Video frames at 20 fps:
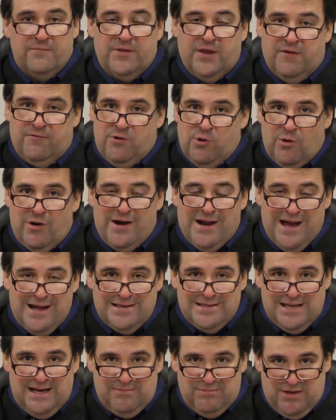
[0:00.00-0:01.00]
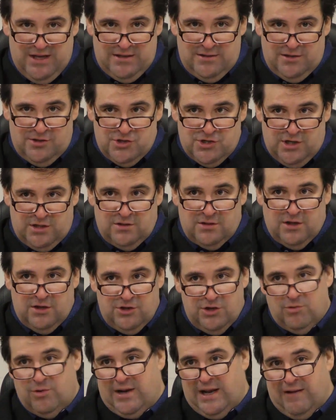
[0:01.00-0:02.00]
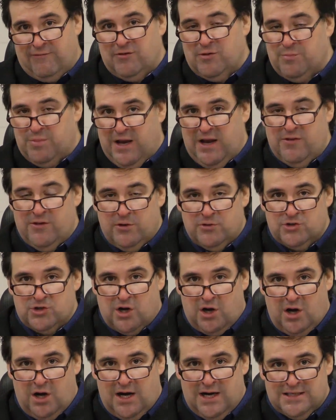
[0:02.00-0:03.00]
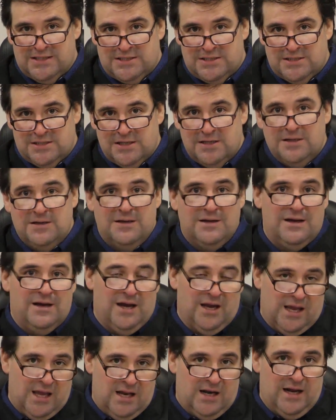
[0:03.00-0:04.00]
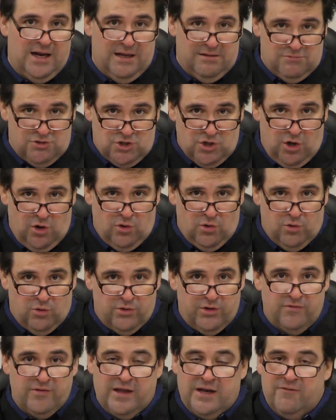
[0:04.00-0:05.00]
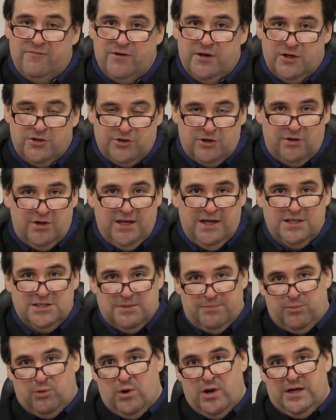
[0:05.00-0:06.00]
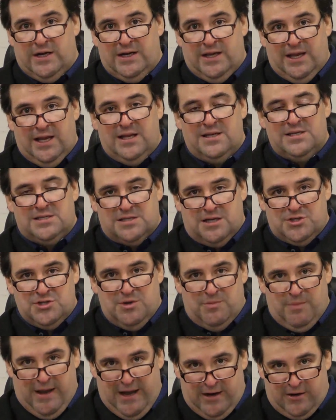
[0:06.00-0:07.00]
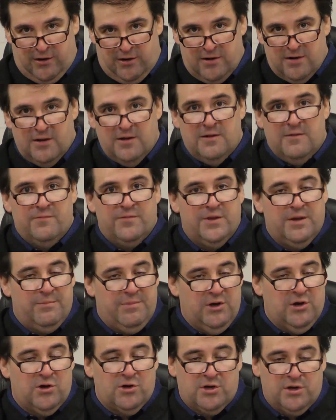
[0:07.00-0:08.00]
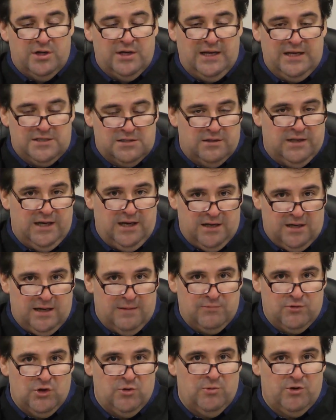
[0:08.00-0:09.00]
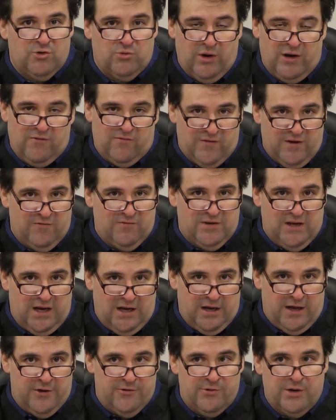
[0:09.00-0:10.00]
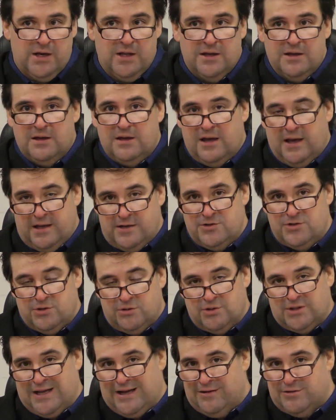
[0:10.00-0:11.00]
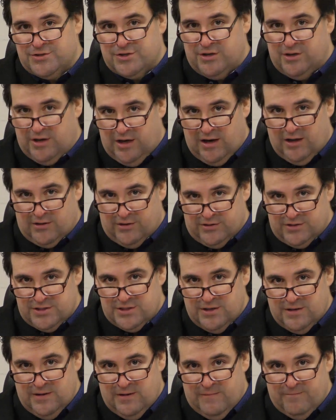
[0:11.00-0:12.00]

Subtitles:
If you are not deemed indigent, then you would have to pay those costs. Again, I am told that if an attorney is appointed in such a matter, the bill could easily get up to between $1,500 and $2,000.